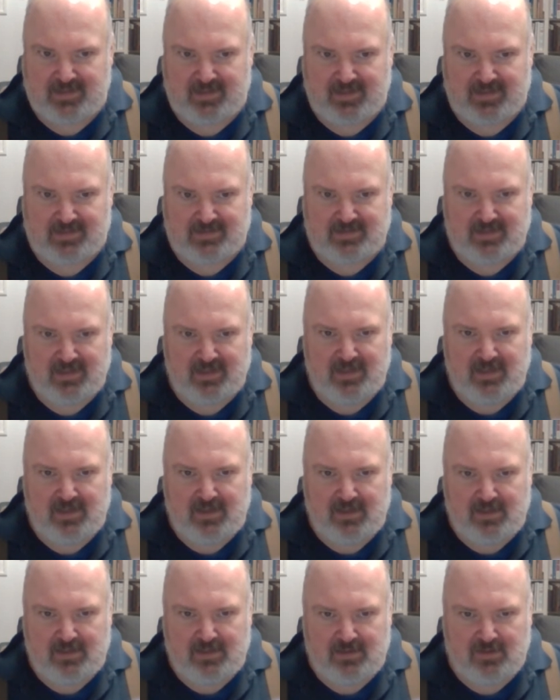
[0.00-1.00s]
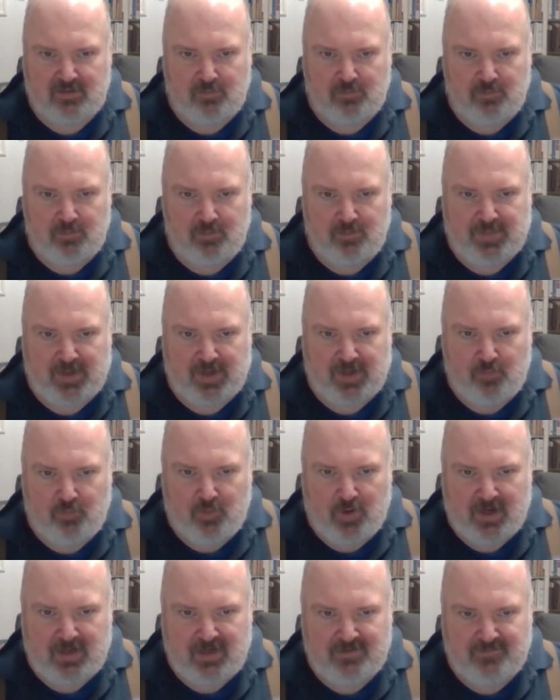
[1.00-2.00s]
in this. But
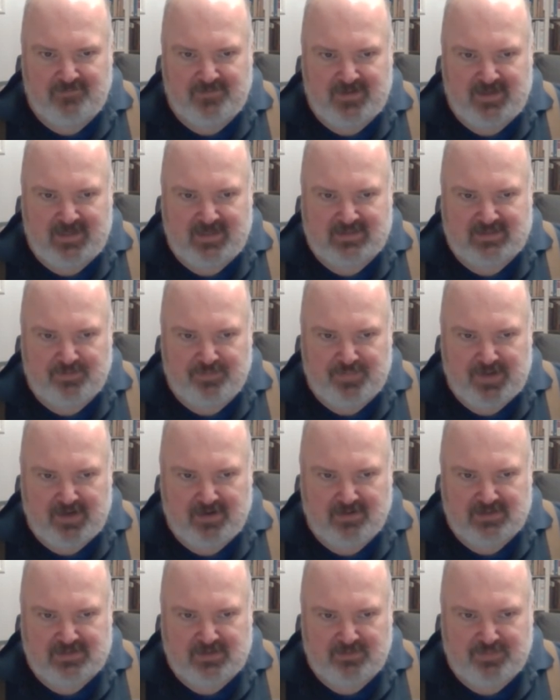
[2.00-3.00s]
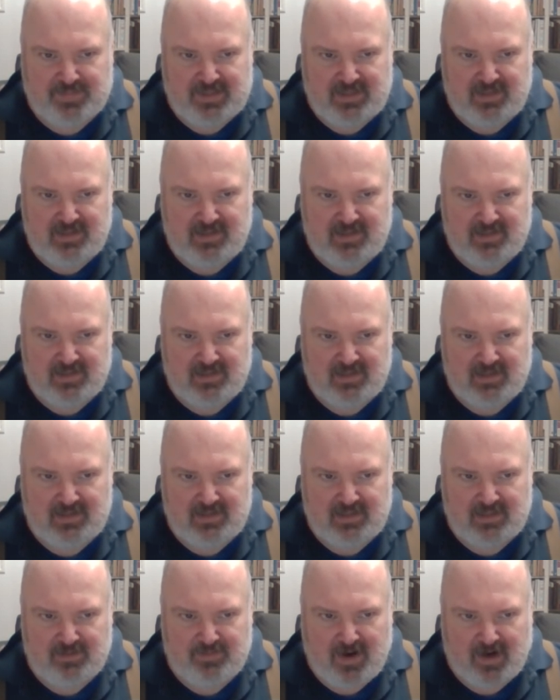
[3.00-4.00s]
one of these appears to be the
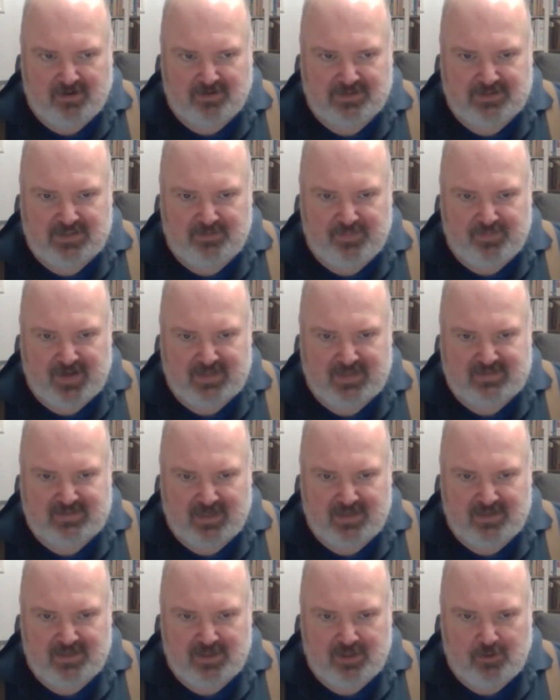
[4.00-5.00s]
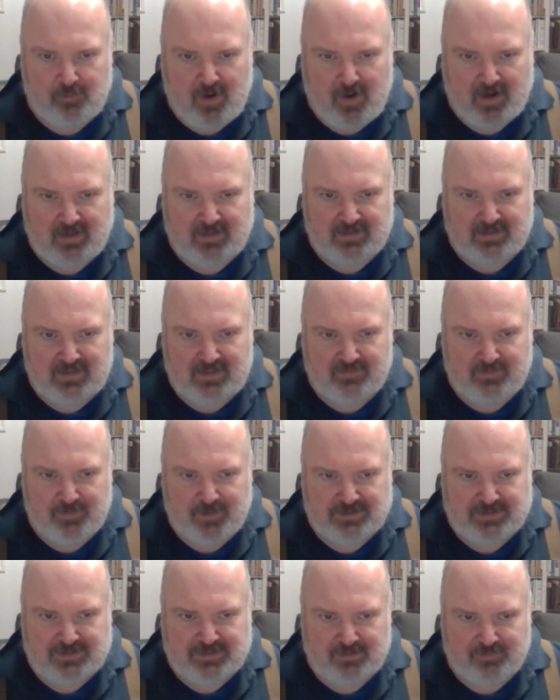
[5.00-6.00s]
democracy based on the equality of the
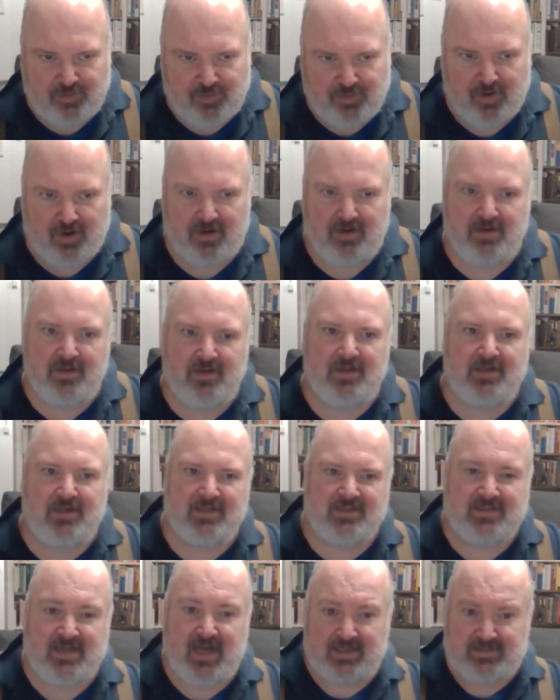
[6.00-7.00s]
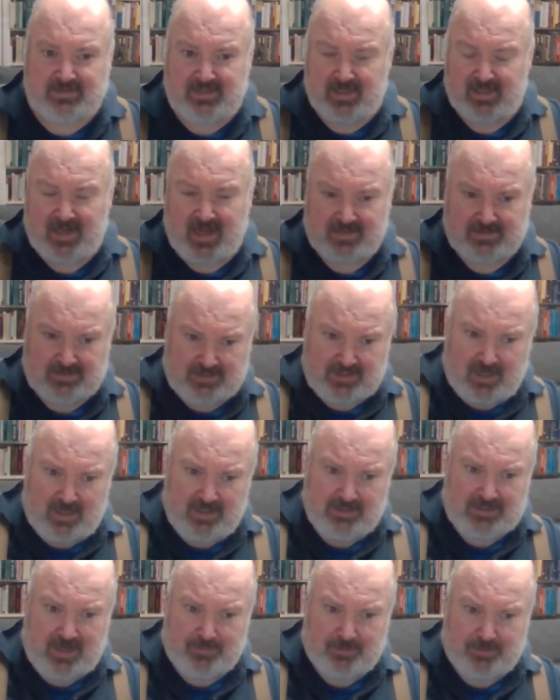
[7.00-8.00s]
rich and the poor, discussed in
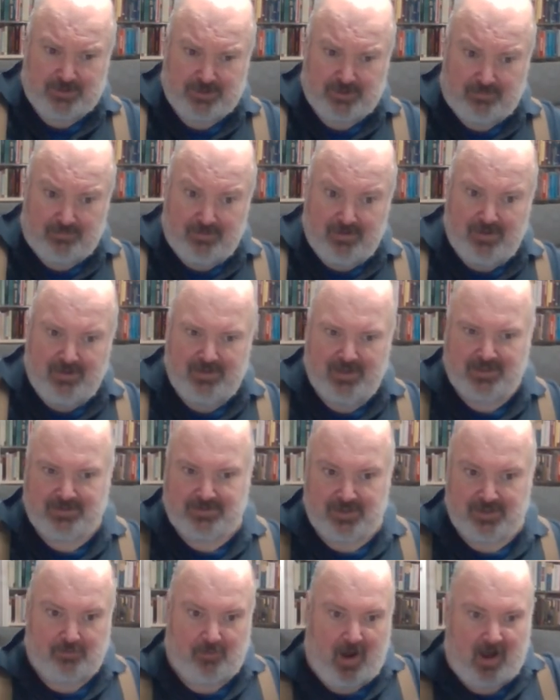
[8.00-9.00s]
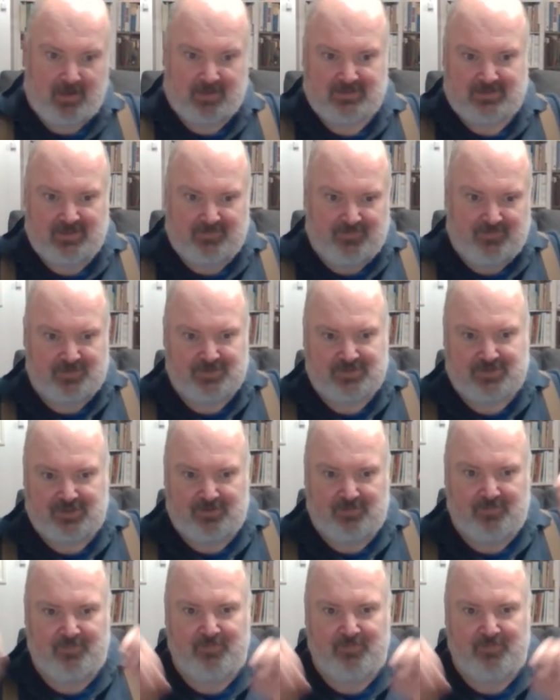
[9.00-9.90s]
chapter 2. There's the equality of those two,